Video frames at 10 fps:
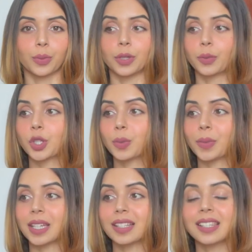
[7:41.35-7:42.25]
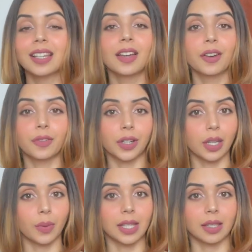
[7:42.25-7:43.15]
which means forgiving
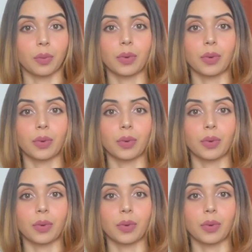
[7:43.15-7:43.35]
someone,